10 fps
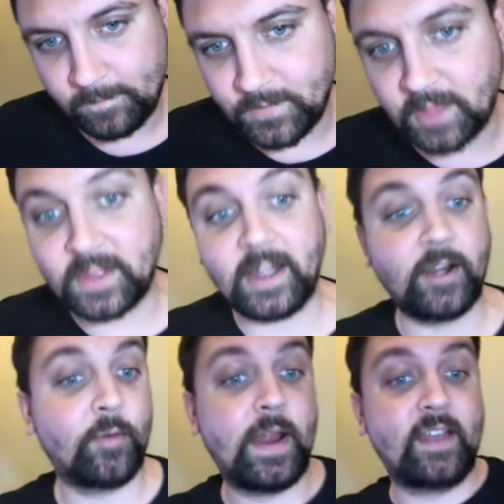Not that
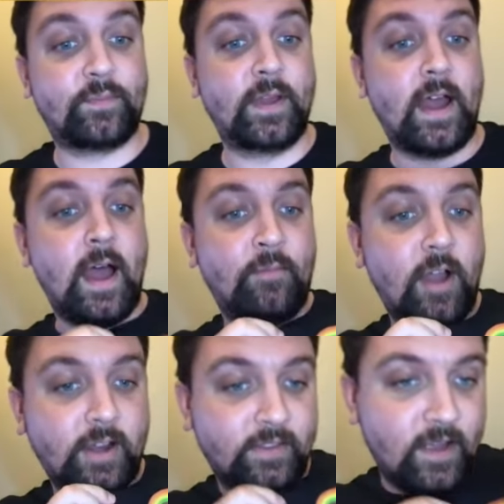anyone asked, but I'm
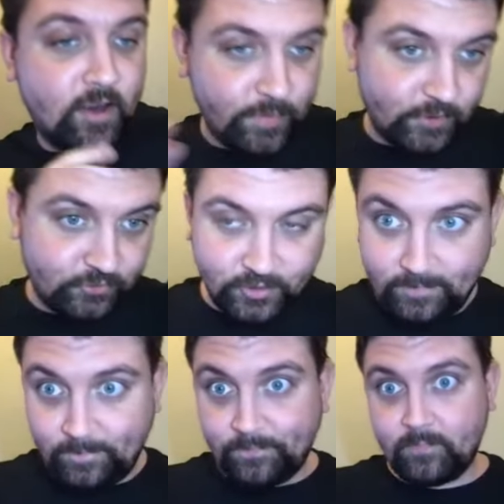rocking a Taco Bell shirt.